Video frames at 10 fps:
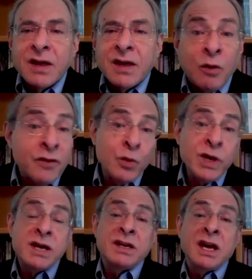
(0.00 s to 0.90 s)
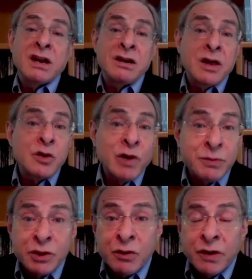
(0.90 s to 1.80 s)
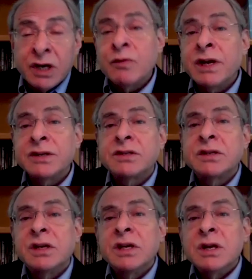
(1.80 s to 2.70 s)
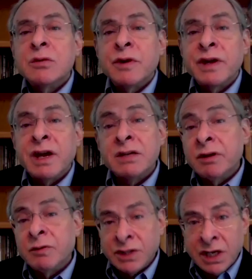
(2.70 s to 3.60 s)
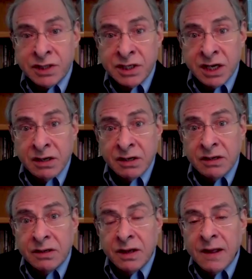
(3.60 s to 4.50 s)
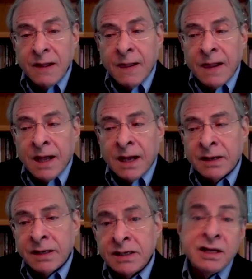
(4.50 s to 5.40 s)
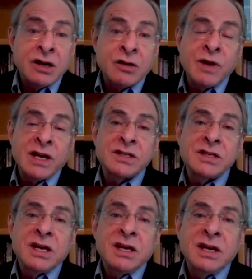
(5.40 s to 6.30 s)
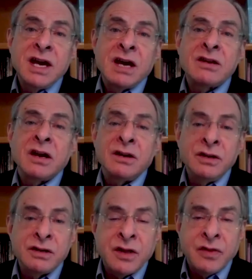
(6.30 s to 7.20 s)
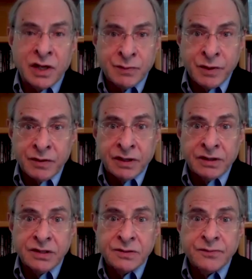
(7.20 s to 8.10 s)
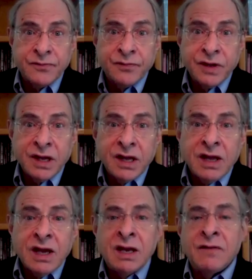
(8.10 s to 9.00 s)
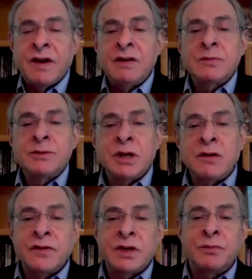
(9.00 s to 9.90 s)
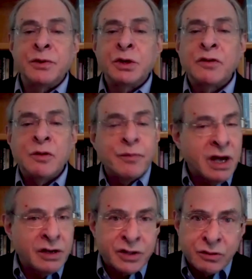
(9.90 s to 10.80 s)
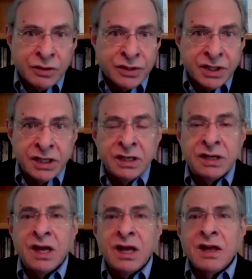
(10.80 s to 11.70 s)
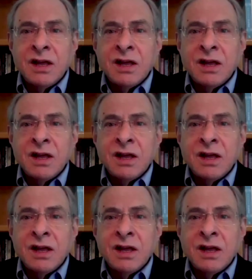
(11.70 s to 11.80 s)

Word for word: And over the weekend, he had another respiratory arrest where he had to be resuscitated. And in that arrest, he had a near death experience. Mm-hmm. And he found himself in a beautiful pastoral scene.